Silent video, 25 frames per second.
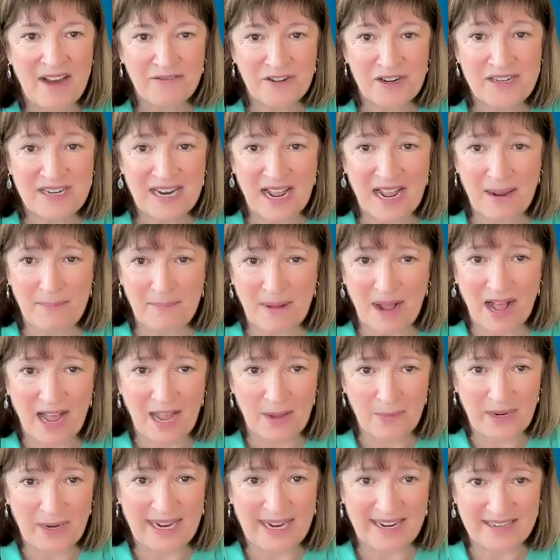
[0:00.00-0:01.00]
every time
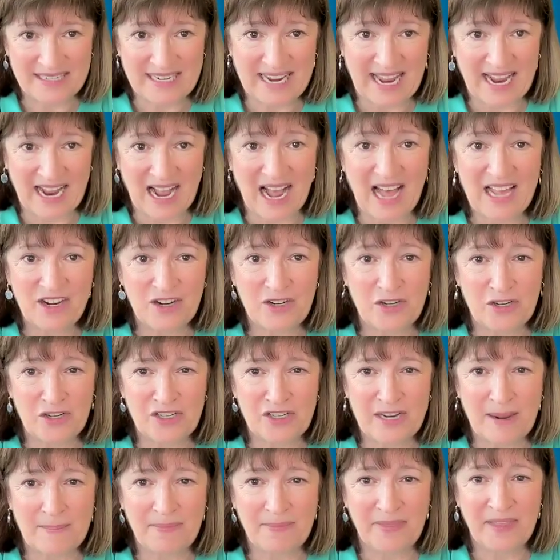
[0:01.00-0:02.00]
I would ask AI to do
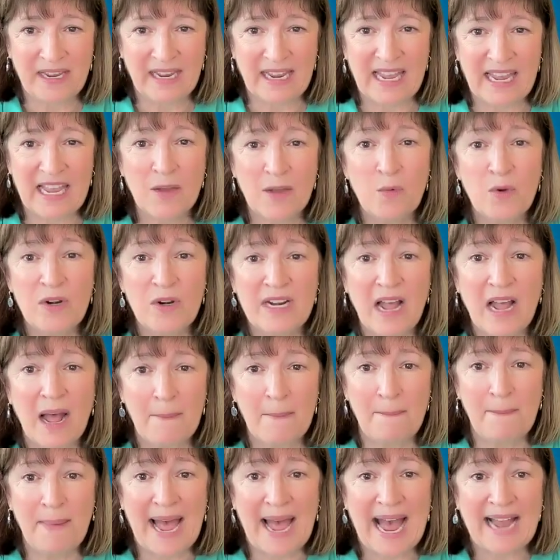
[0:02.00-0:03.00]
something, it would
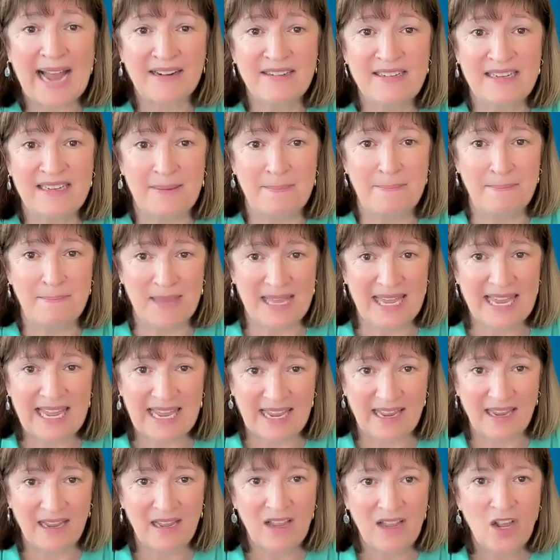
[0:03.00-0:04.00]
come back to
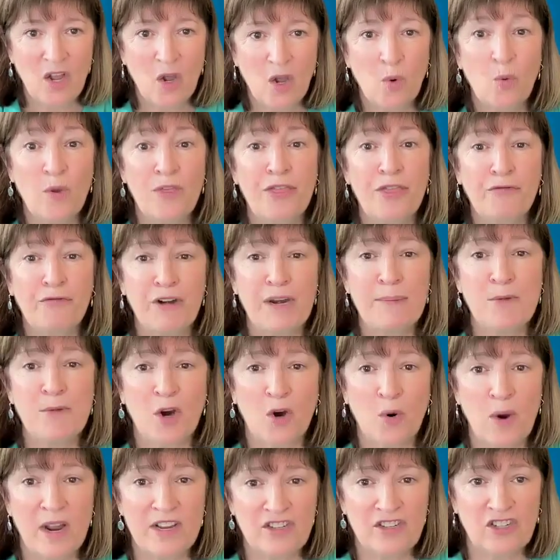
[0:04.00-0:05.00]
me with 3
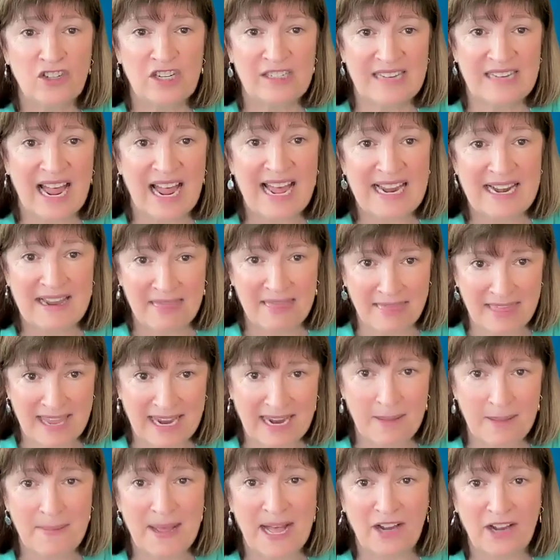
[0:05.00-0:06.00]
more questions I had to
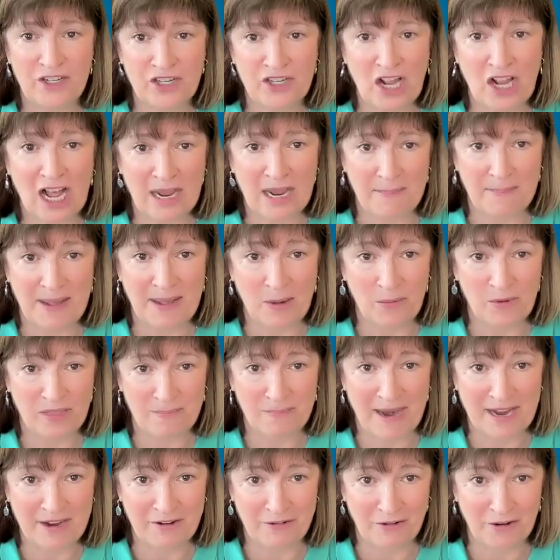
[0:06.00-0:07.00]
think about and talk about
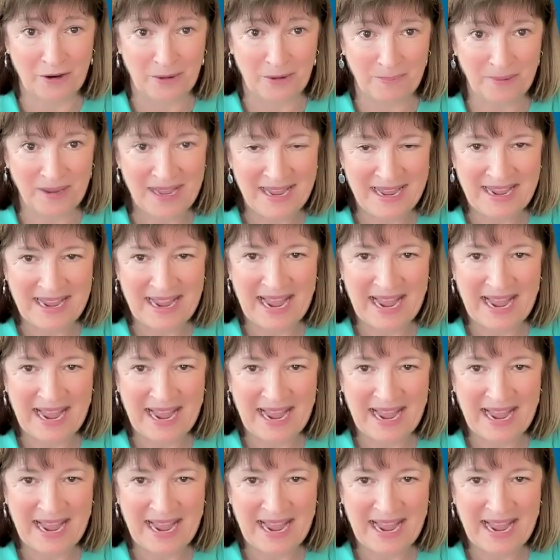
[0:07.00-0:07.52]
with my group.